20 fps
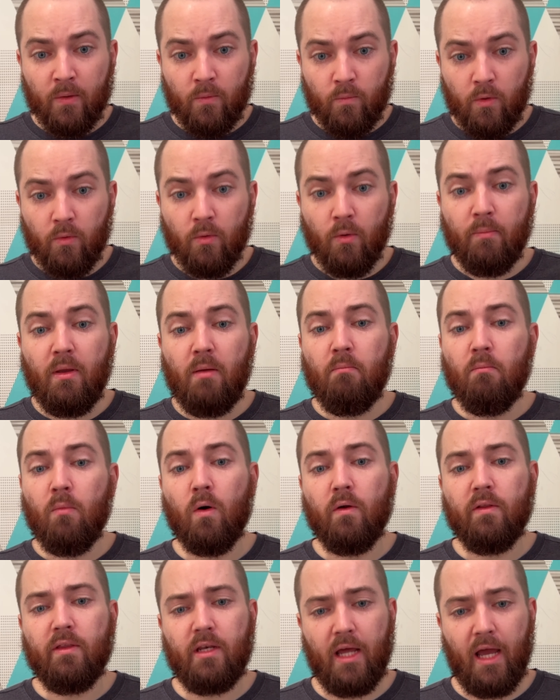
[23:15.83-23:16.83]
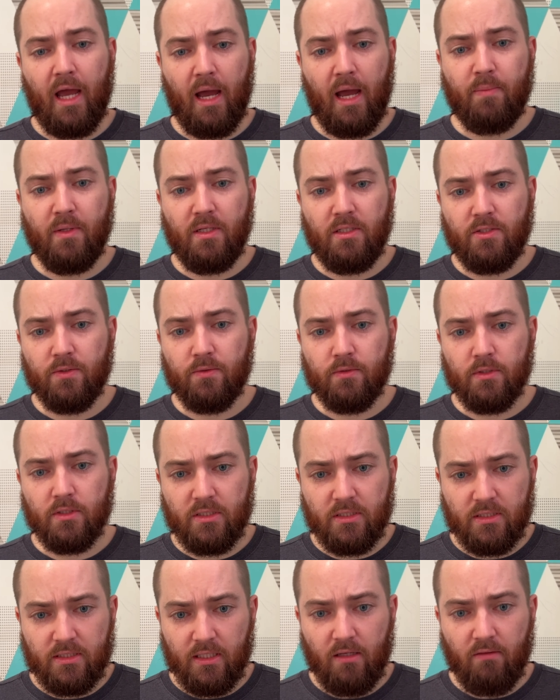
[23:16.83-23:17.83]
we will be more than happy to
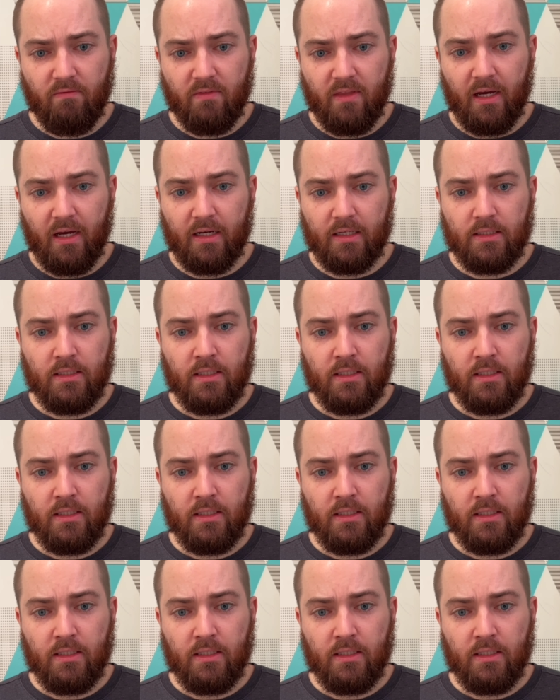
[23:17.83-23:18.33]
receive that.